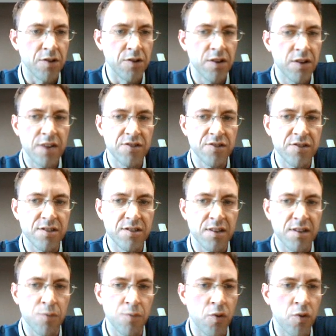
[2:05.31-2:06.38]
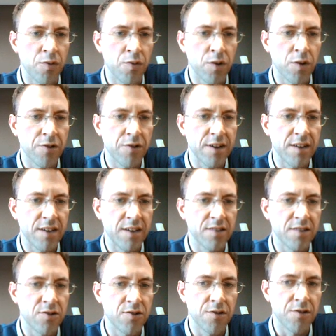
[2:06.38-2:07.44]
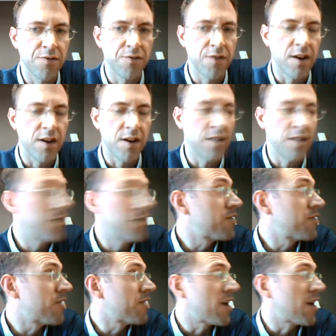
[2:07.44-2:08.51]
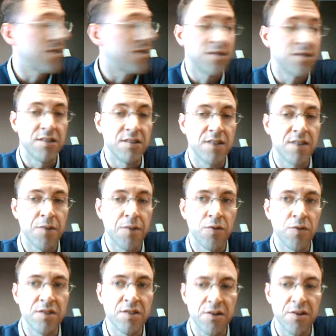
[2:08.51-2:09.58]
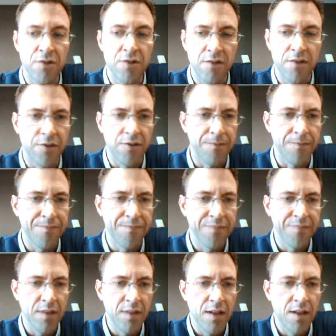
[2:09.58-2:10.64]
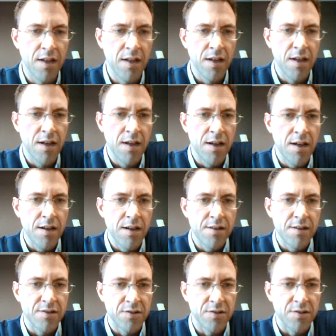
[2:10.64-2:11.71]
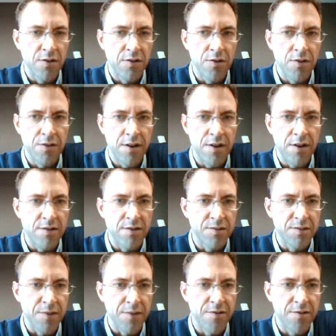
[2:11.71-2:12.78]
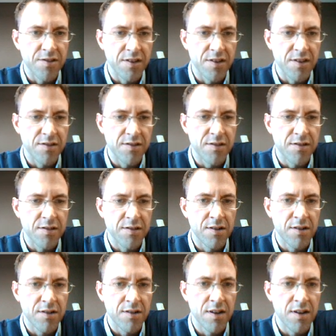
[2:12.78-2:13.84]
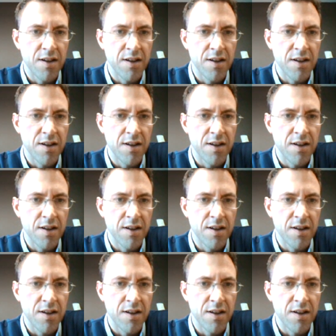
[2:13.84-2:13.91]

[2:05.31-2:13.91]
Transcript: You can actually select more than one correct answer if that is the type of quiz that you're offering. So there's my first answer.